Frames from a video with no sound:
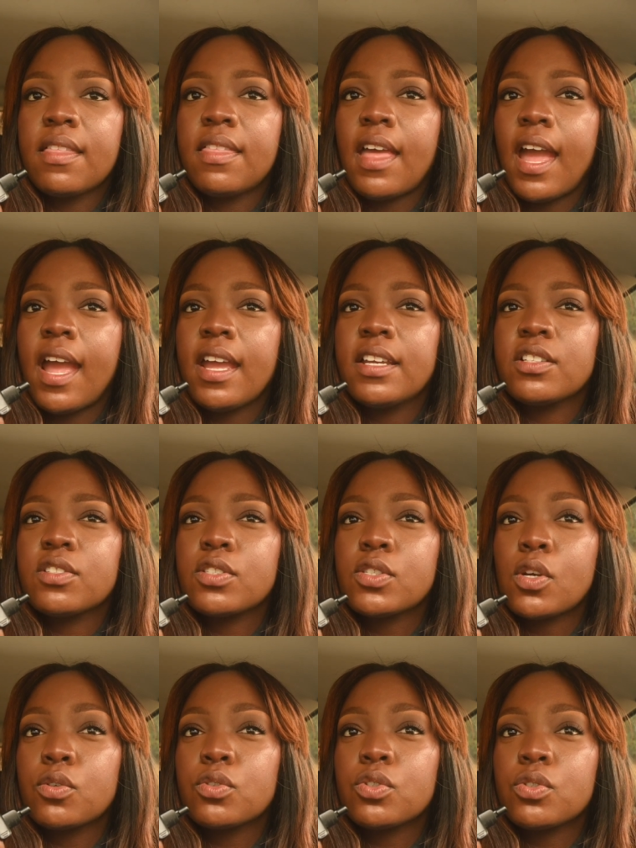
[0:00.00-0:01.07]
that is
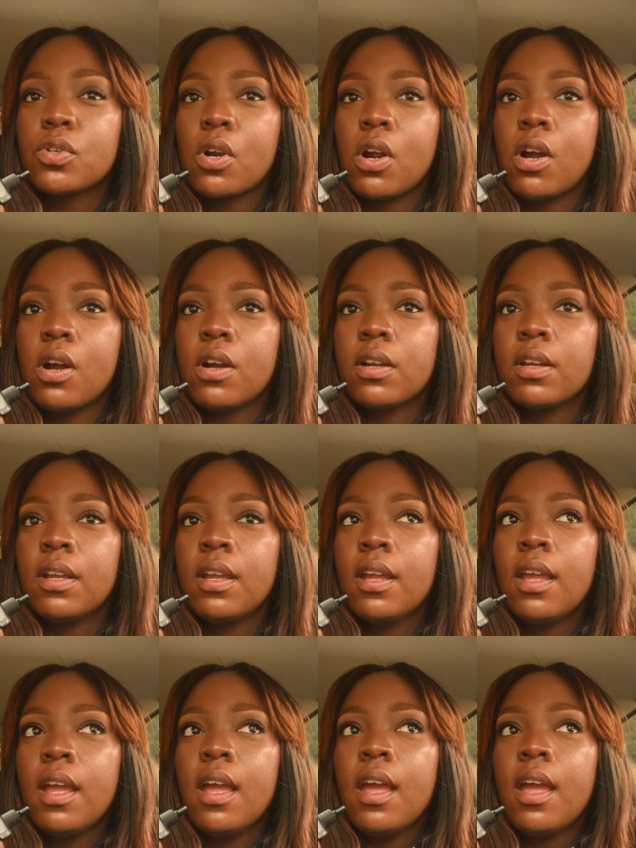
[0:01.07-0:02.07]
so strong